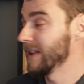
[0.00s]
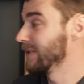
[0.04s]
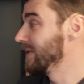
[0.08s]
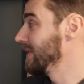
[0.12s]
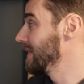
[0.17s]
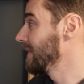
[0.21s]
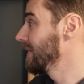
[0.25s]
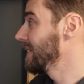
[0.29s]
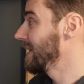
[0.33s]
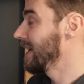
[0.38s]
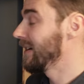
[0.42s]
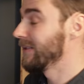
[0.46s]
If
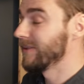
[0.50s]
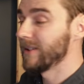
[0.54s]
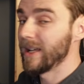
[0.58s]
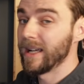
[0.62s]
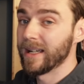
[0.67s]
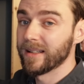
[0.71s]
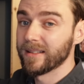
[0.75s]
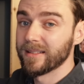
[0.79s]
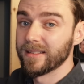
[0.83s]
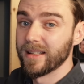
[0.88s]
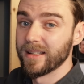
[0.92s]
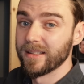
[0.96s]
you don't have
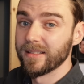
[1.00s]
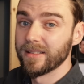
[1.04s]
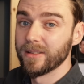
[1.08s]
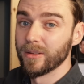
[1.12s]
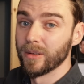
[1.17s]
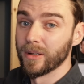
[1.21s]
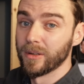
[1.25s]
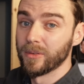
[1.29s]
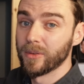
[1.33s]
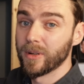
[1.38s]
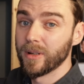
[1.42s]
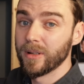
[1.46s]
access
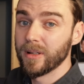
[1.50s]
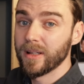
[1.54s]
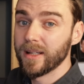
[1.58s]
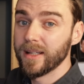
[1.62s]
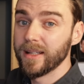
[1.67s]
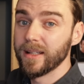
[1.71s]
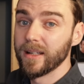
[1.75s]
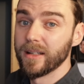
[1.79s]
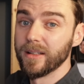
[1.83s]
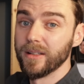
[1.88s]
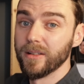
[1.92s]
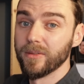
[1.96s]
to a grow
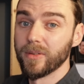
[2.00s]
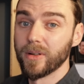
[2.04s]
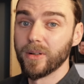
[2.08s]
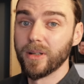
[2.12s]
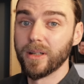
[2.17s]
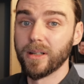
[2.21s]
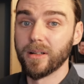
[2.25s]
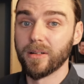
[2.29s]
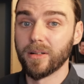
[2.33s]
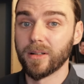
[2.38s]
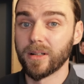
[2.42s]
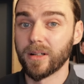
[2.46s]
light and you've
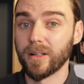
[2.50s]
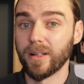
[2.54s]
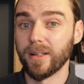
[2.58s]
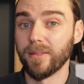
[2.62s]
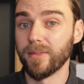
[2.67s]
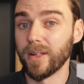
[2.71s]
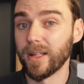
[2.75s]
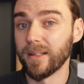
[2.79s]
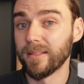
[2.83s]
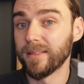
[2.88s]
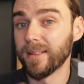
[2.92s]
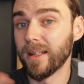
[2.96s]
only got kind
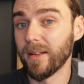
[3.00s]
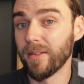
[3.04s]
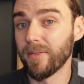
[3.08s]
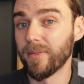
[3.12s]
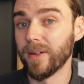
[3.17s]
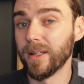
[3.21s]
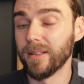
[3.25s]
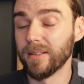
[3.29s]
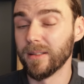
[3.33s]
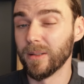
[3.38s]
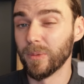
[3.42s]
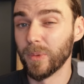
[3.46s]
of a
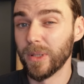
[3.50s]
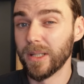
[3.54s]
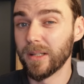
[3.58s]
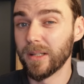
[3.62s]
south-facing